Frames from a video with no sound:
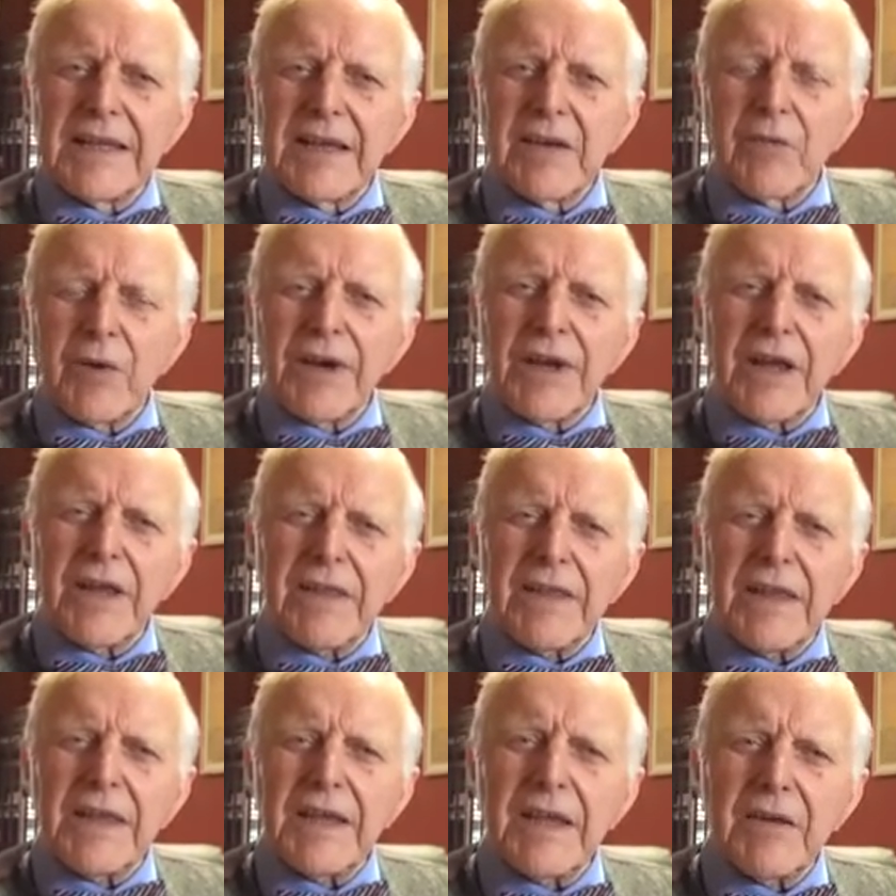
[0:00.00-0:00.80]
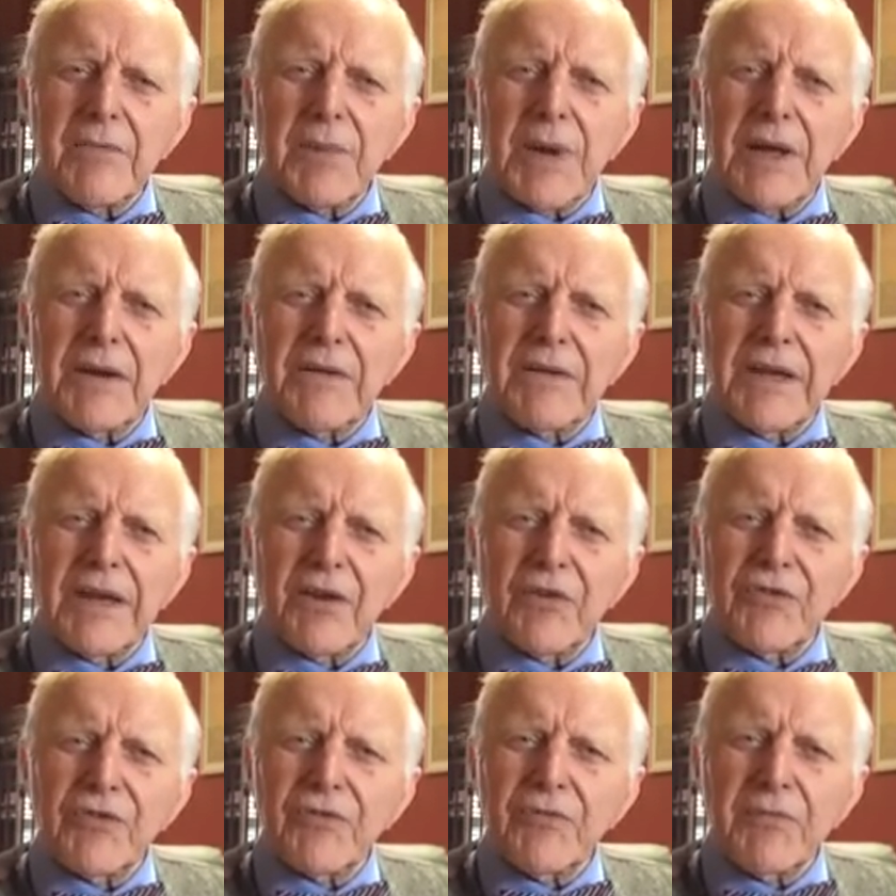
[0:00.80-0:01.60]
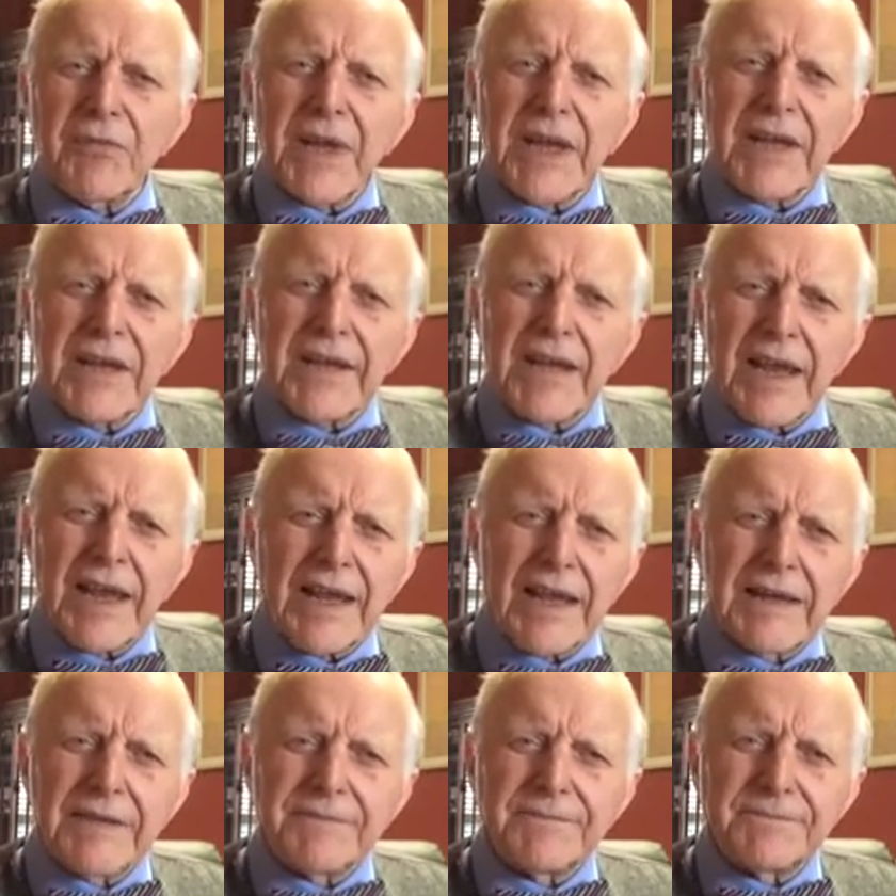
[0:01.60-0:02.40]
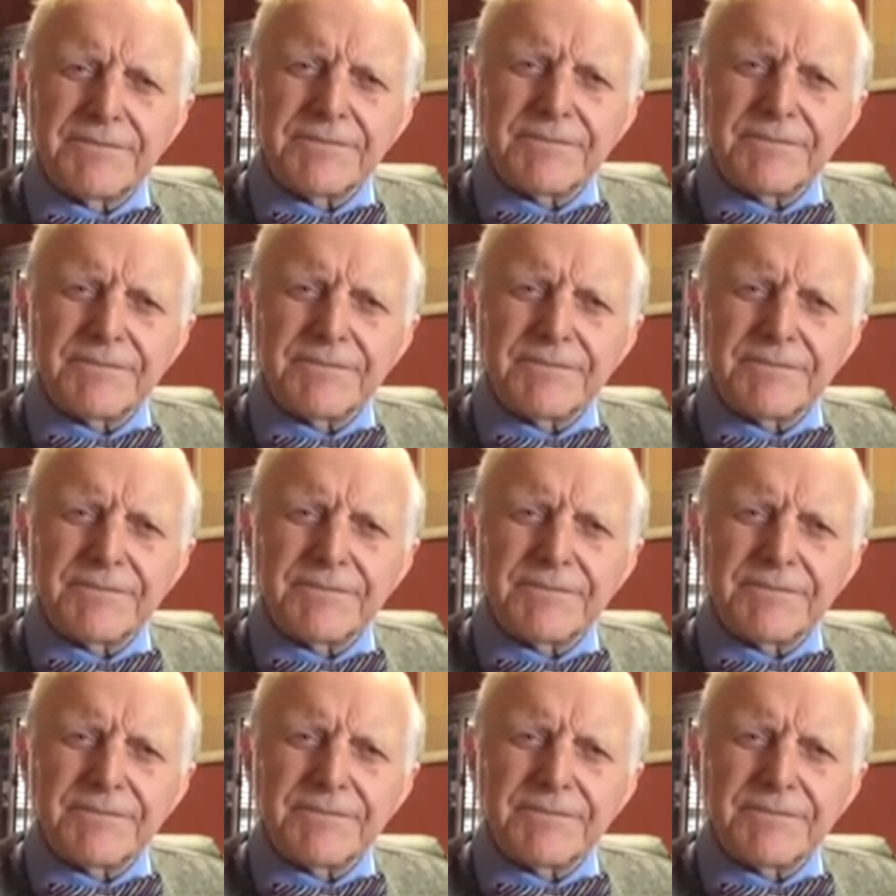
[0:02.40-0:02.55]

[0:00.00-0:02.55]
When I think about Nelson Mandela,